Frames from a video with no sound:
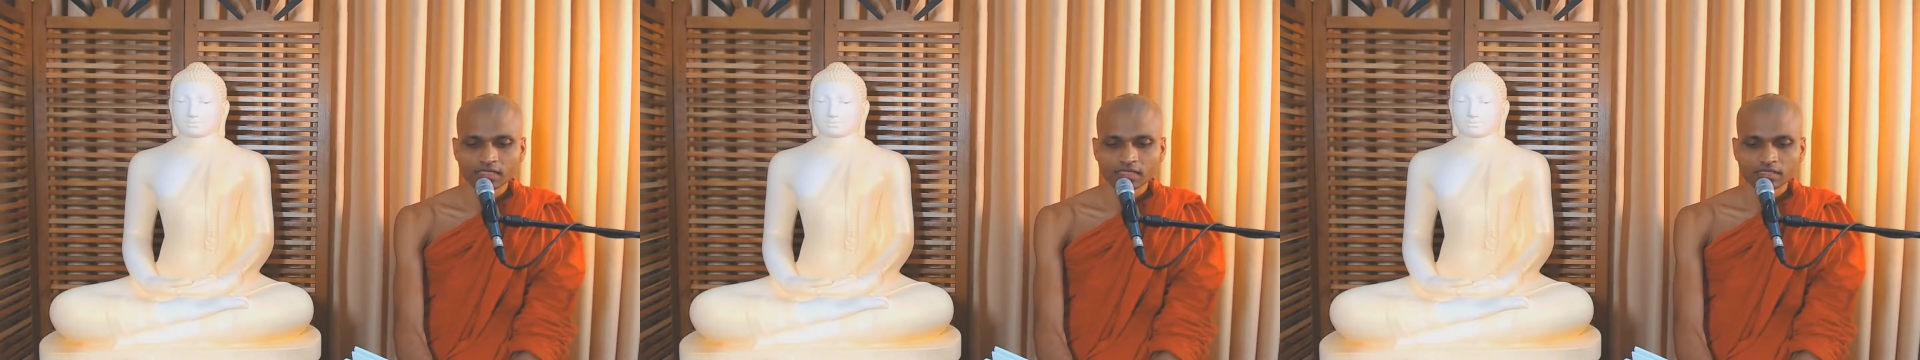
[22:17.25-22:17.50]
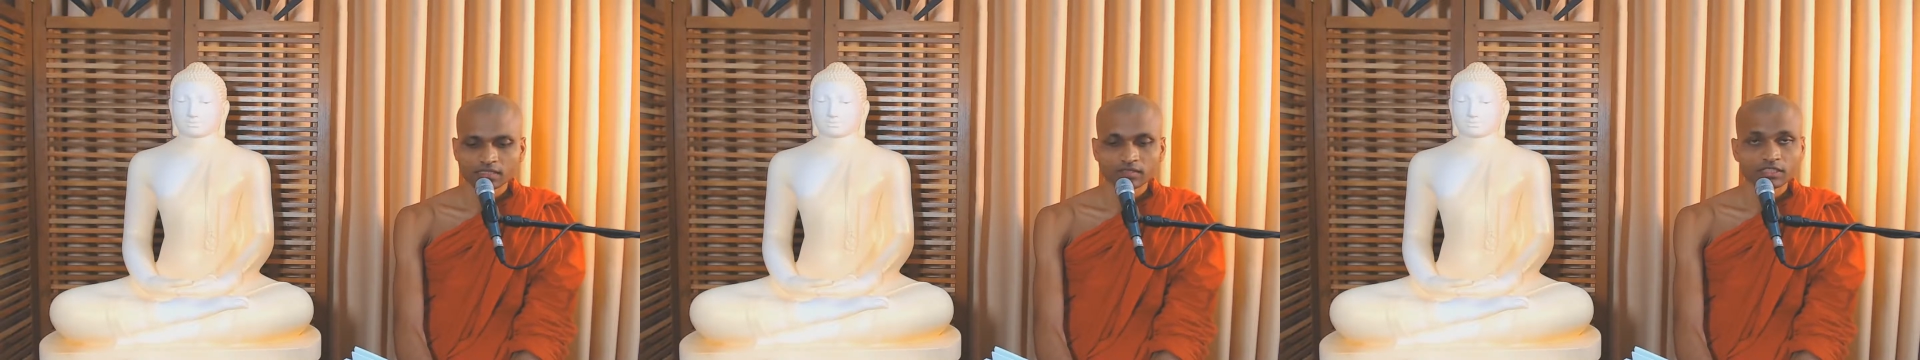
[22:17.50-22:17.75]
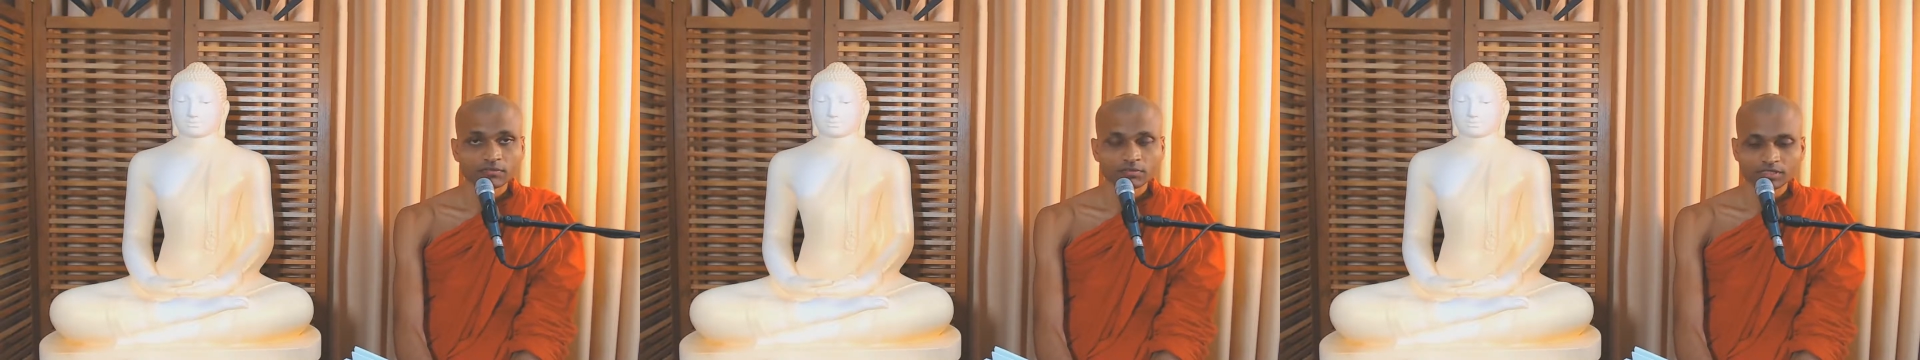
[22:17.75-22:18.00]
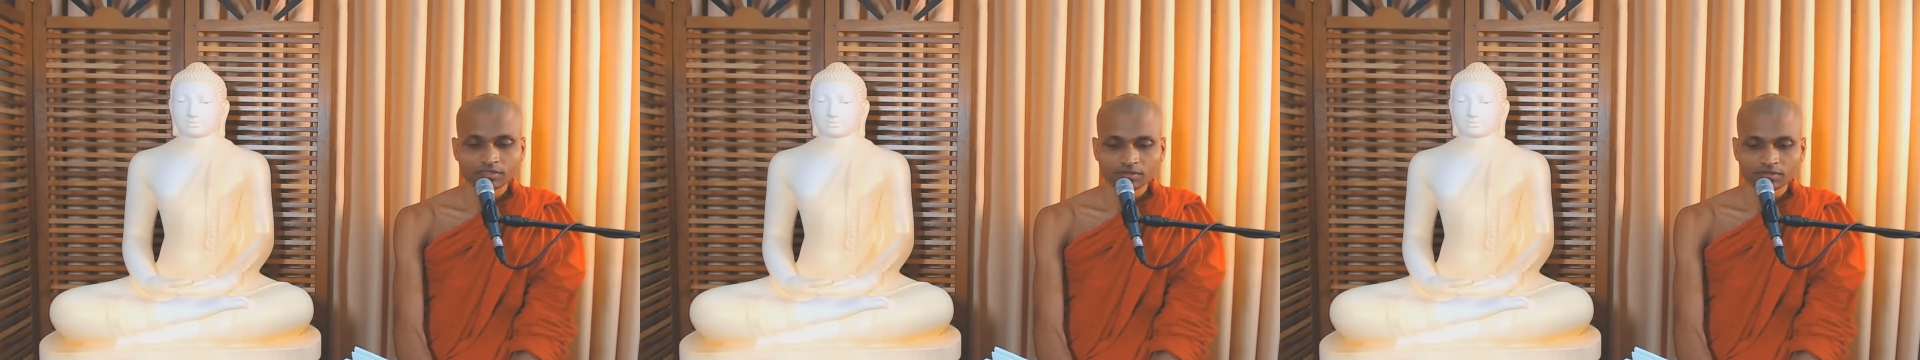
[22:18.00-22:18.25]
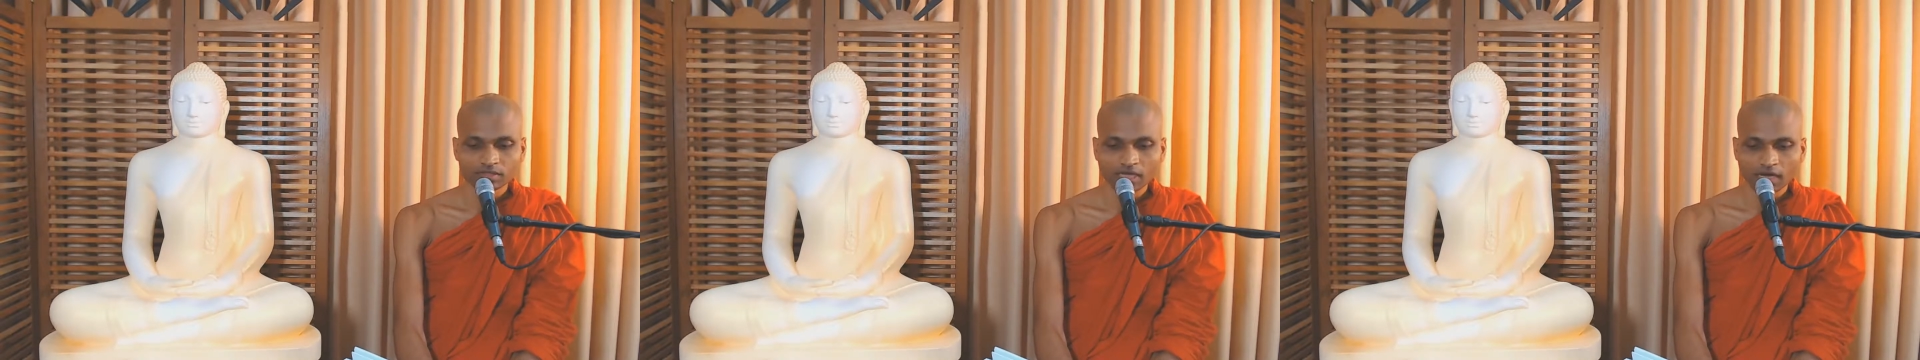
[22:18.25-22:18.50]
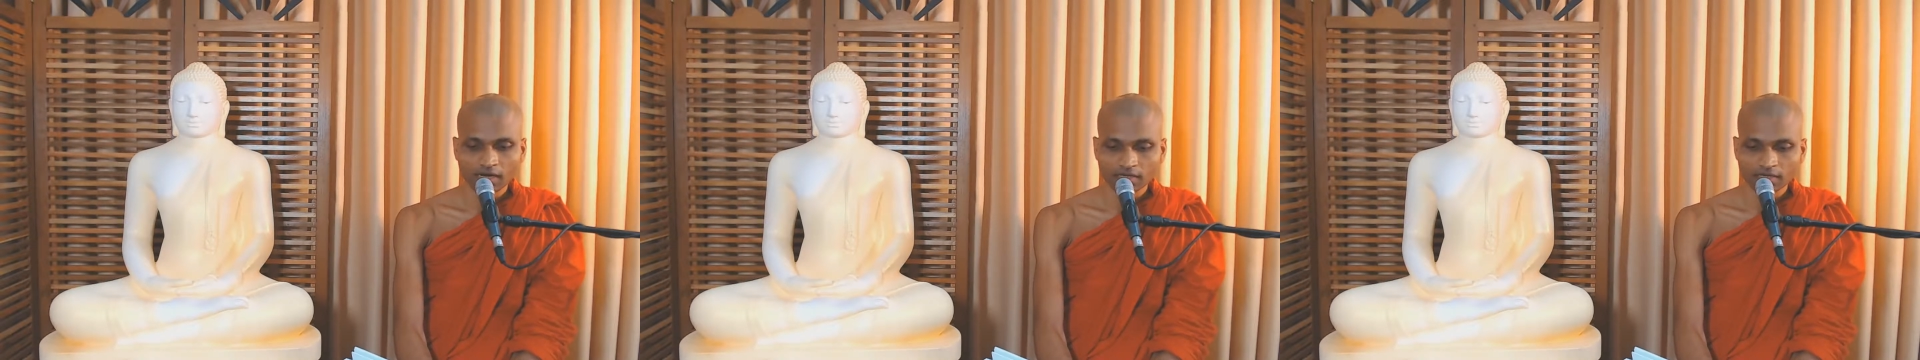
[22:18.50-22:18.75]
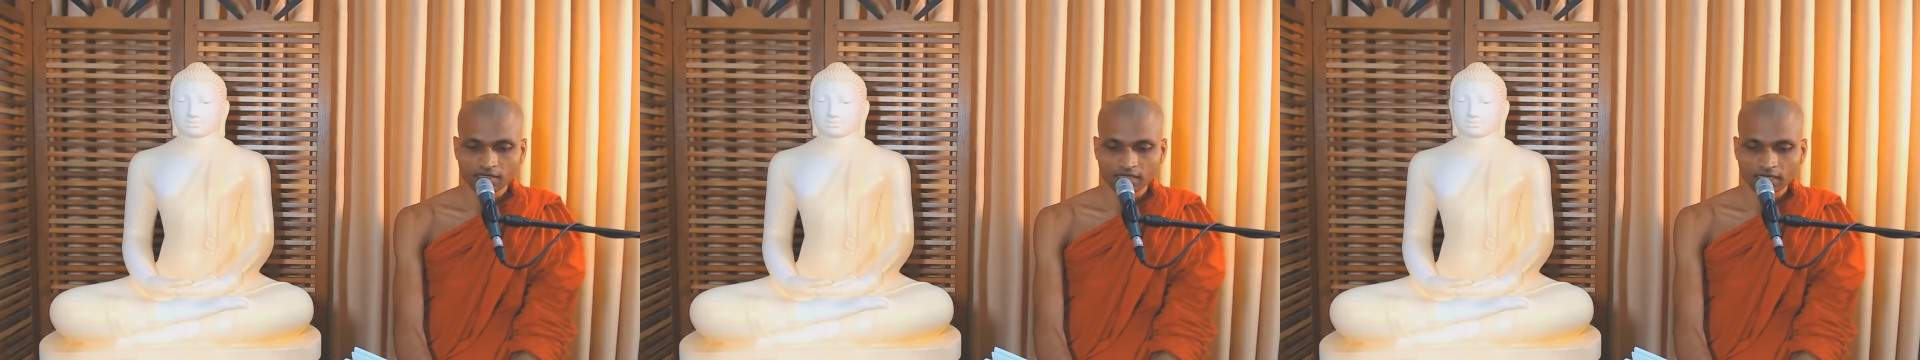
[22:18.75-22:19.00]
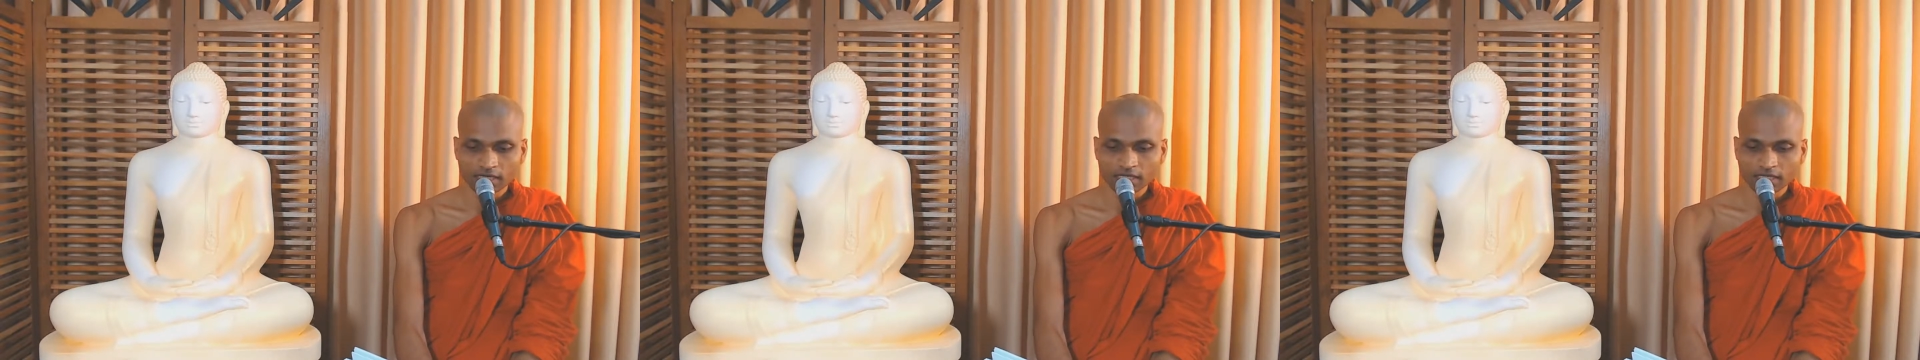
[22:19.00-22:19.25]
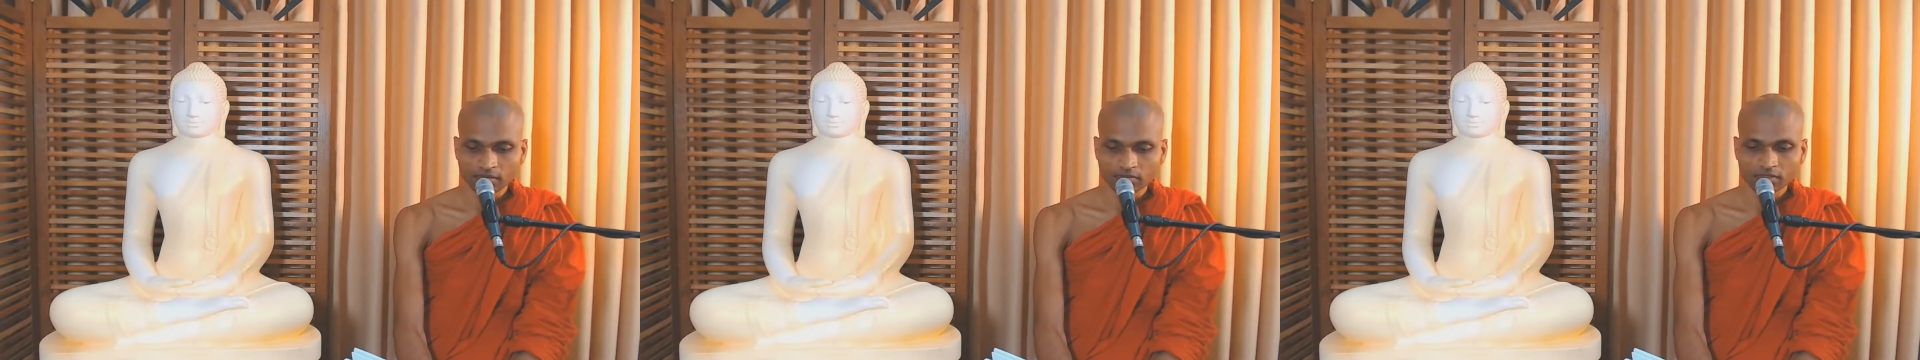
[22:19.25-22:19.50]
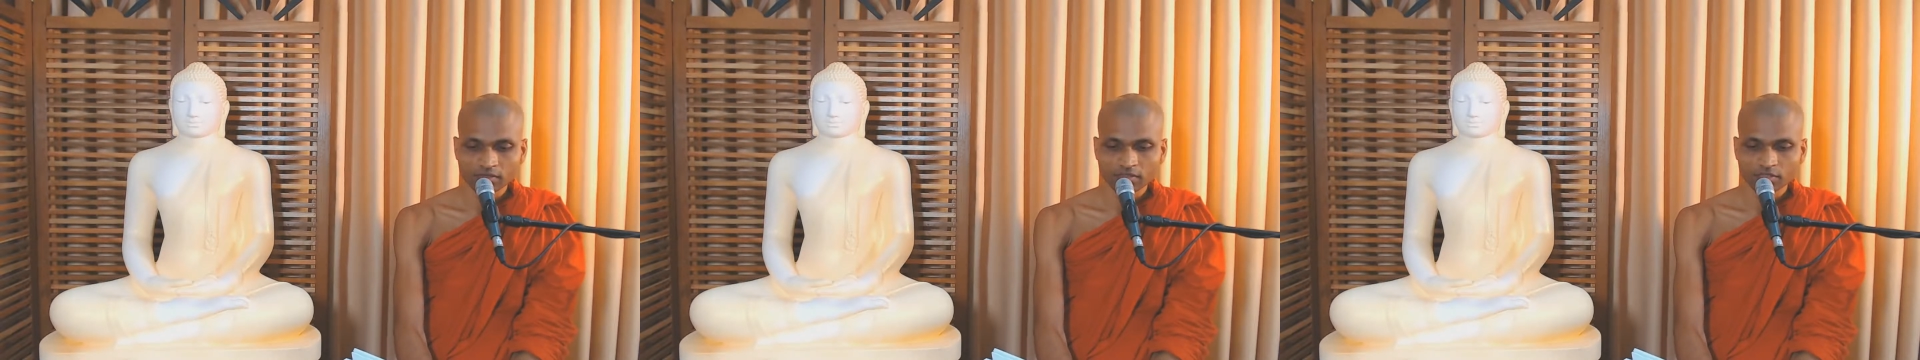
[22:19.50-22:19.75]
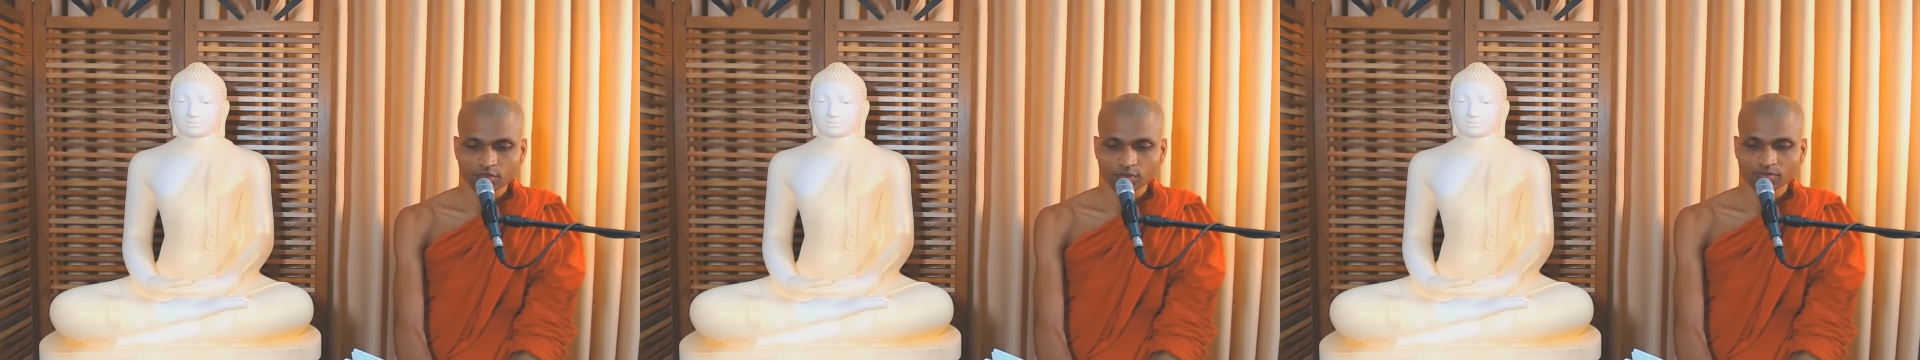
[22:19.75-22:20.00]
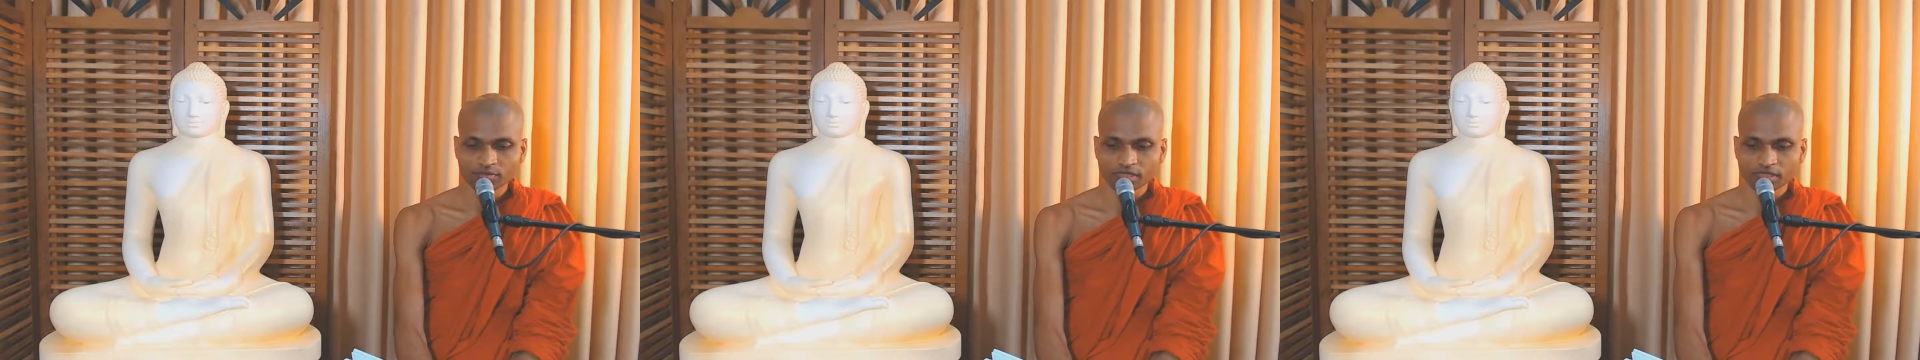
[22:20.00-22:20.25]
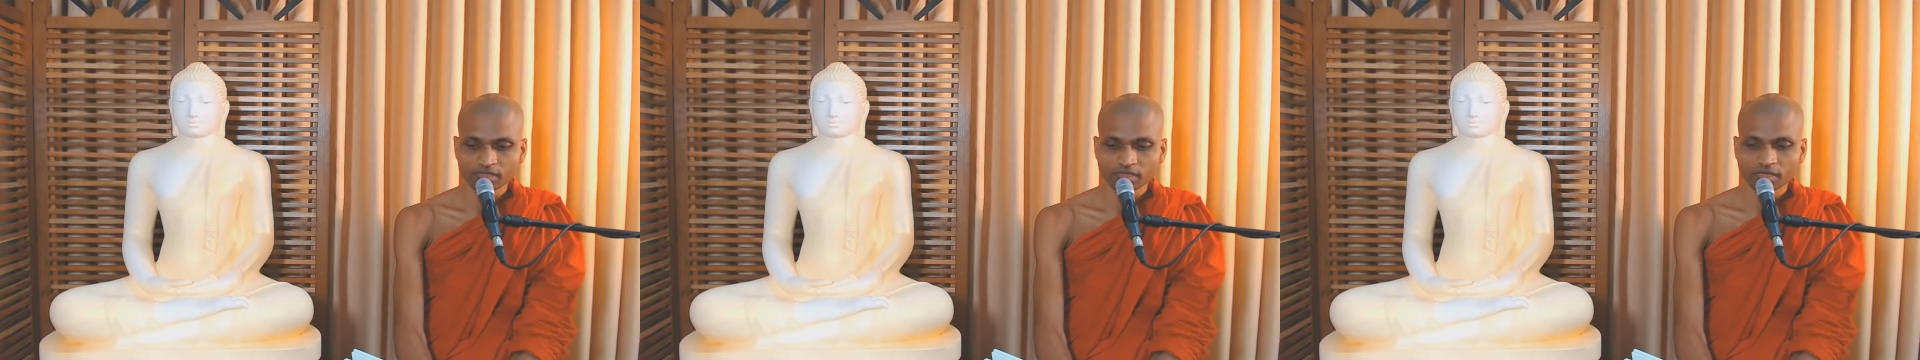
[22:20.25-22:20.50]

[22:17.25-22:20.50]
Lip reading: So, dear bhikkhus, Ariyapariyesana told me